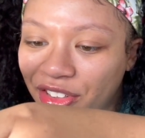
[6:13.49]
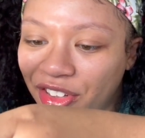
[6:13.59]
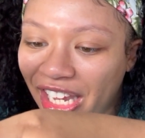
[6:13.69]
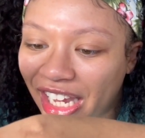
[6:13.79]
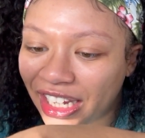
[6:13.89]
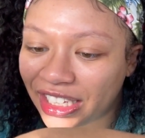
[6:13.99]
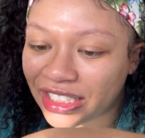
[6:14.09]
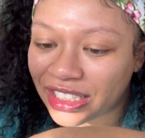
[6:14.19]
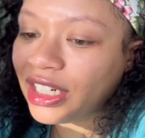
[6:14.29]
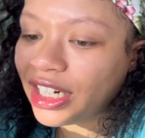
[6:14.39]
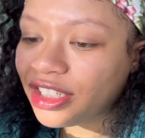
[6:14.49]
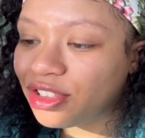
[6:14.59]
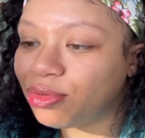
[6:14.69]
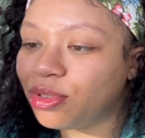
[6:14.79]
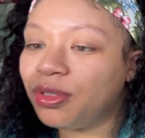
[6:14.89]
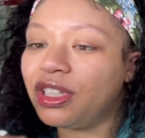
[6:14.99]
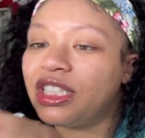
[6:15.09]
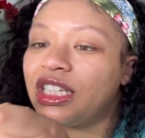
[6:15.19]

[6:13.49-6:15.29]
You can't. Did I just ruin this